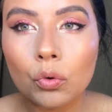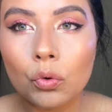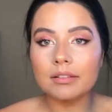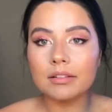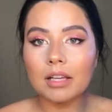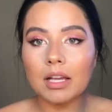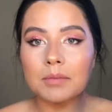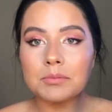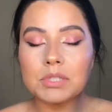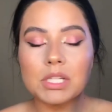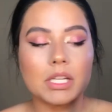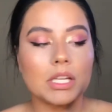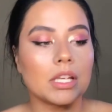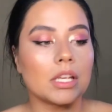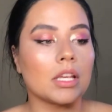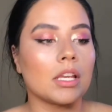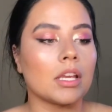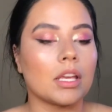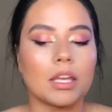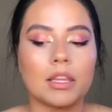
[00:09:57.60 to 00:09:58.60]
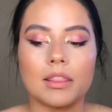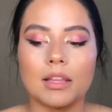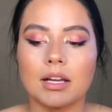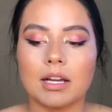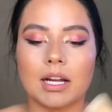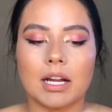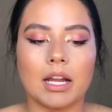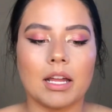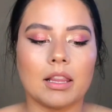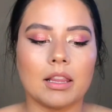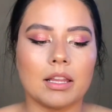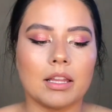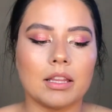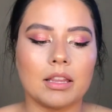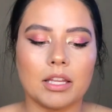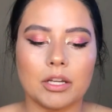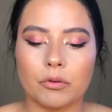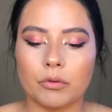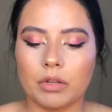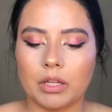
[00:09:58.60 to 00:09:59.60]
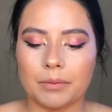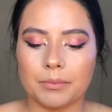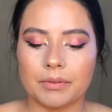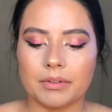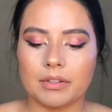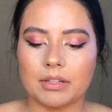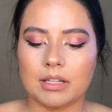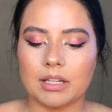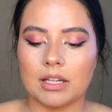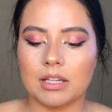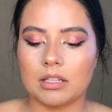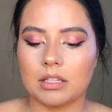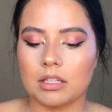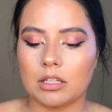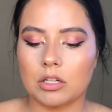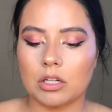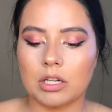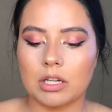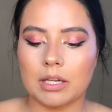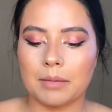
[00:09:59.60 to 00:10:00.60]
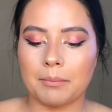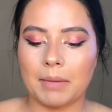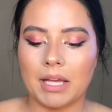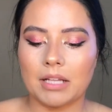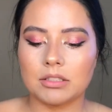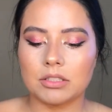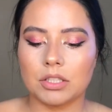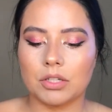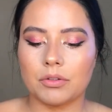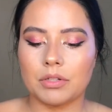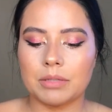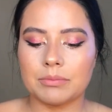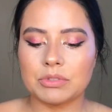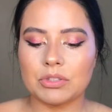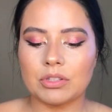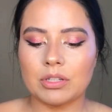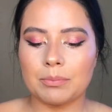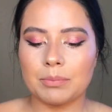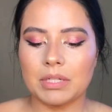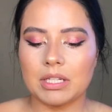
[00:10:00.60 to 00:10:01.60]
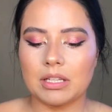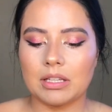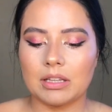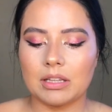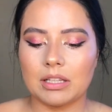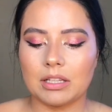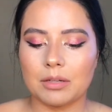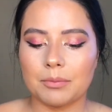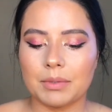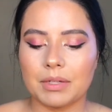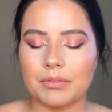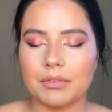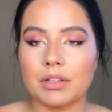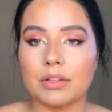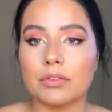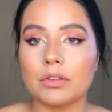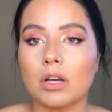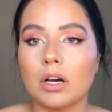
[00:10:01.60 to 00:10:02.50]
Next, I'm taking the Kylie liquid lipstick in Commando, and I'm just going to put a little bit of this